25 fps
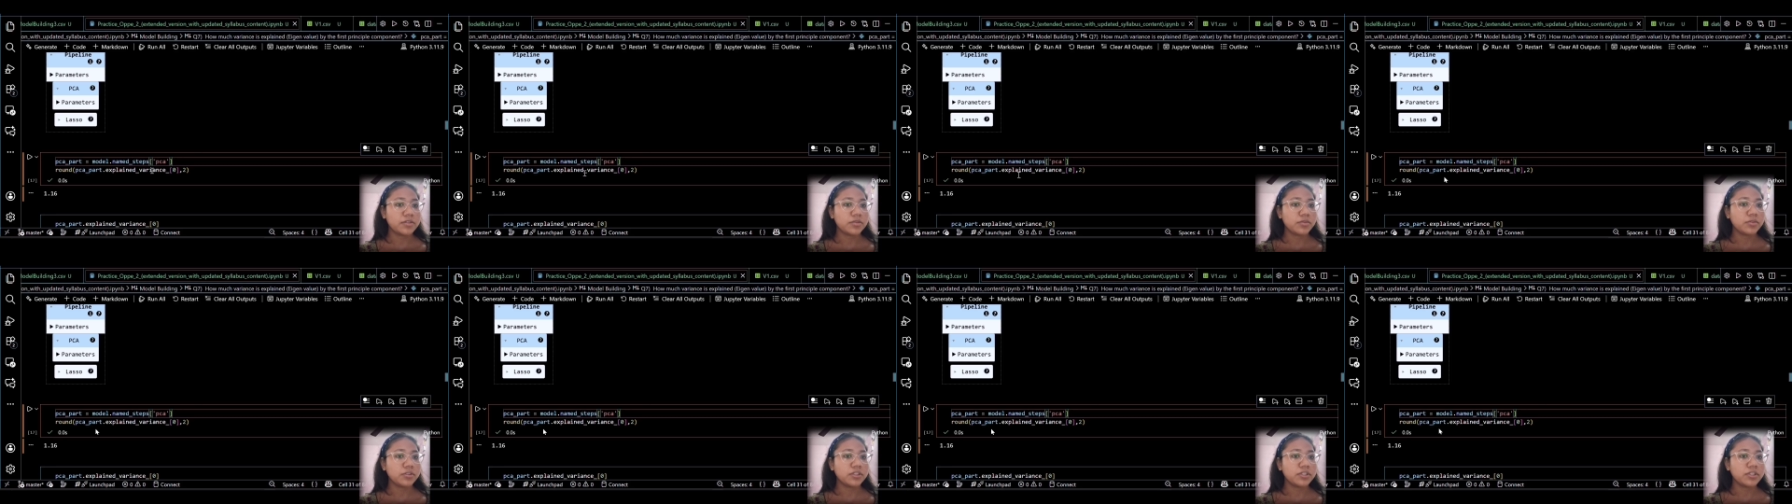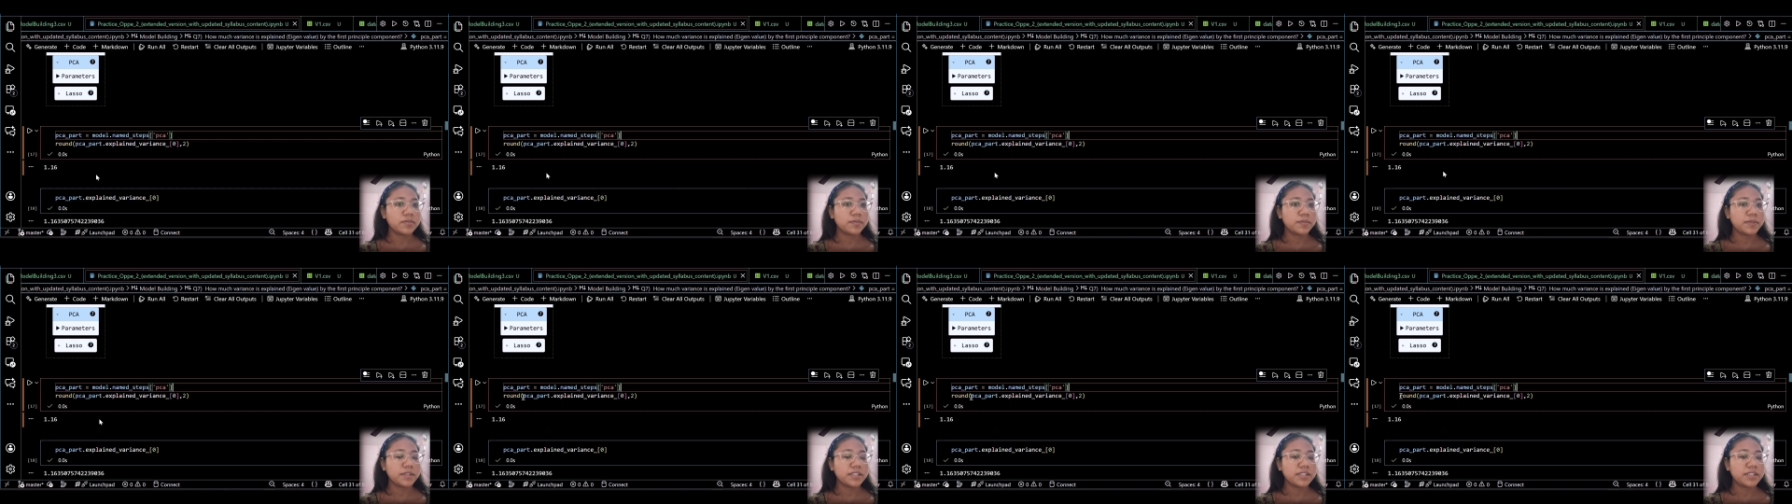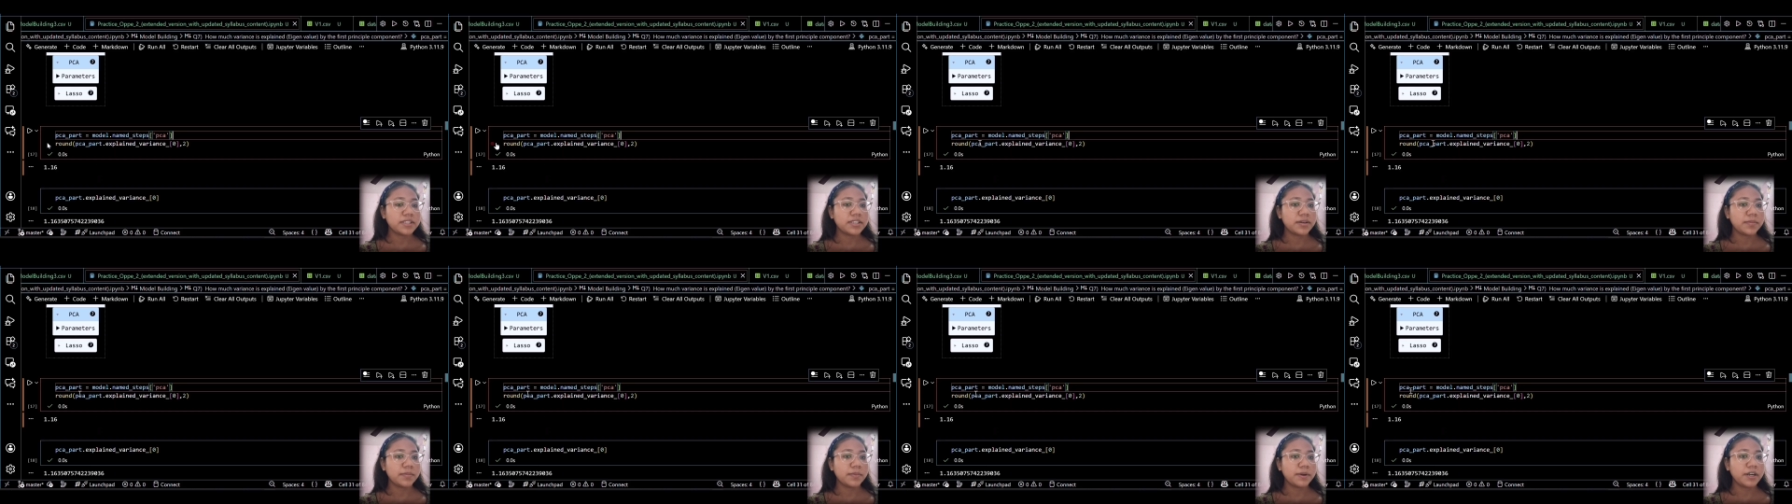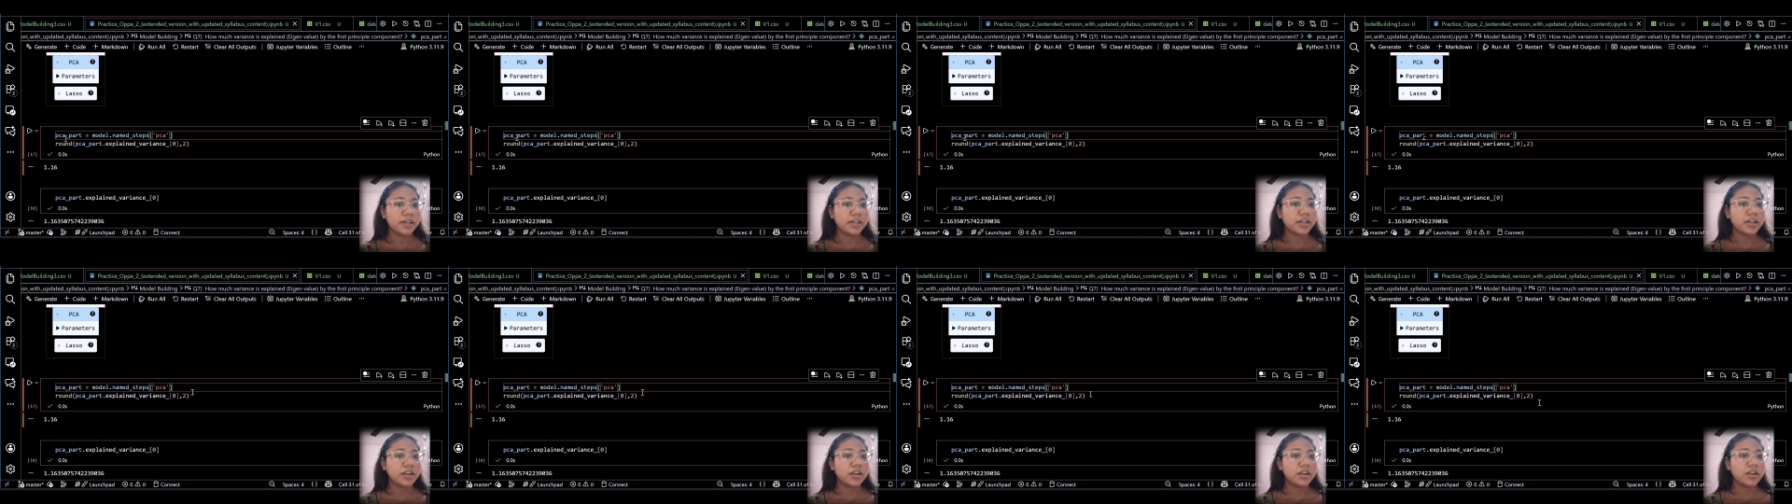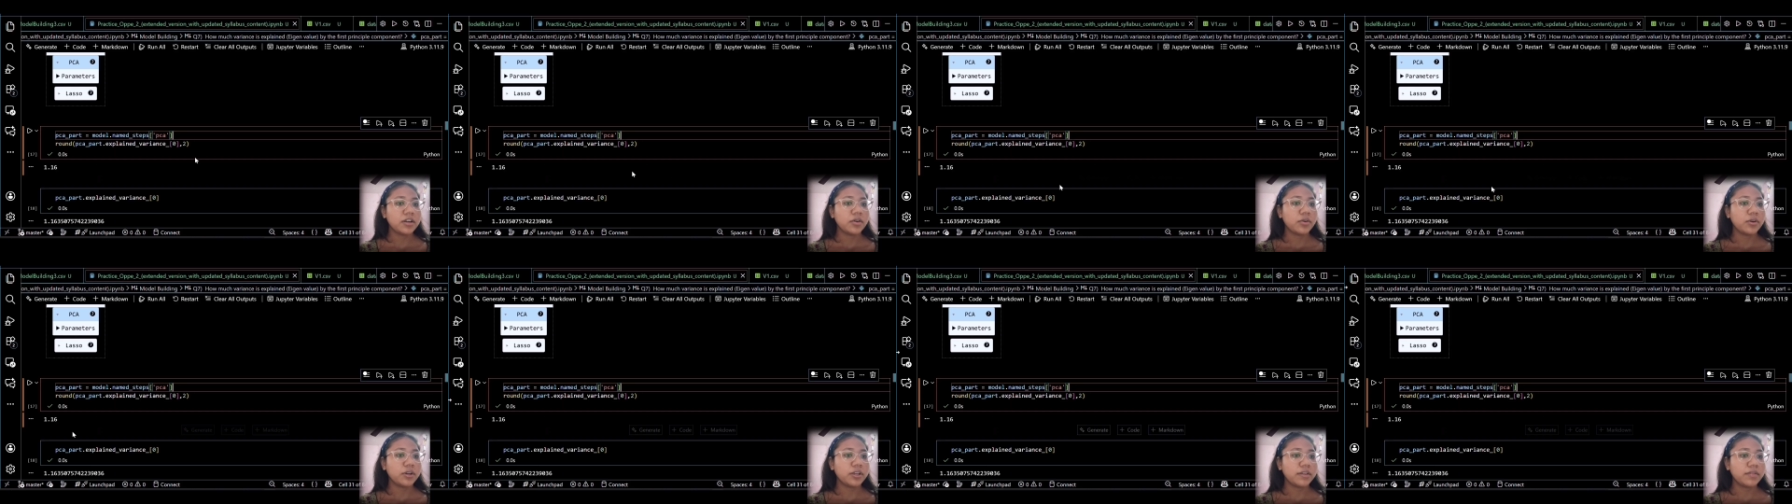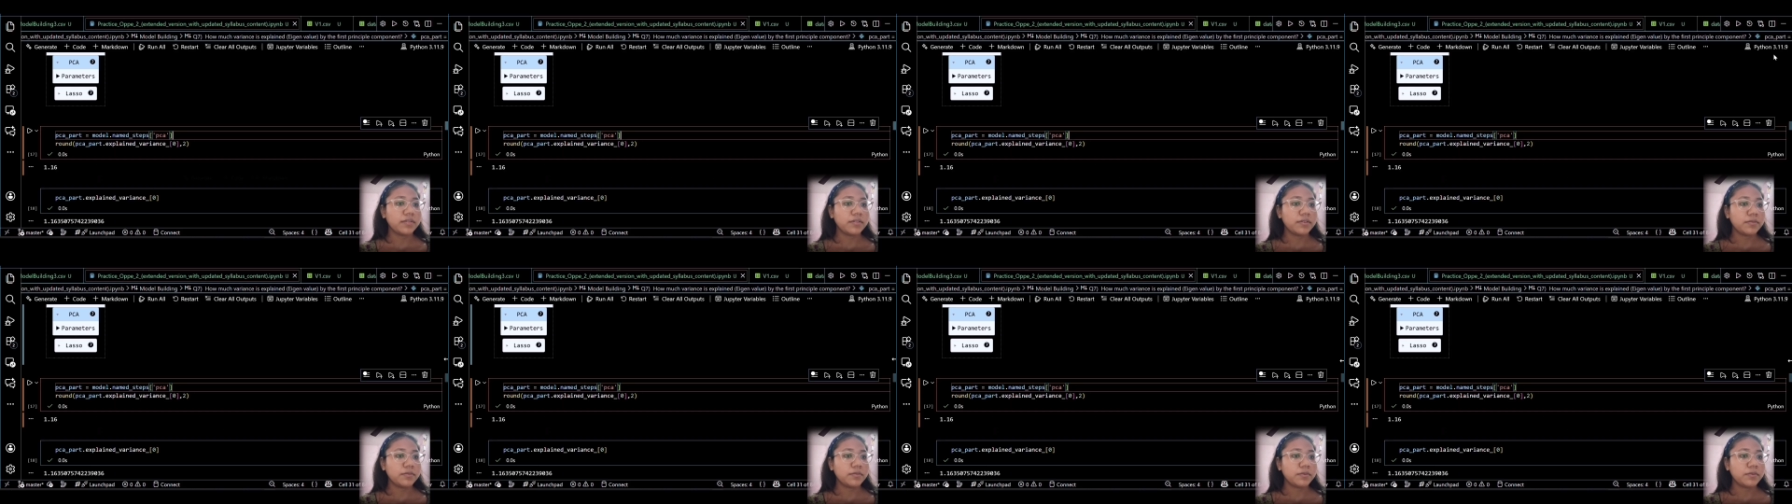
So this PCA part, okay,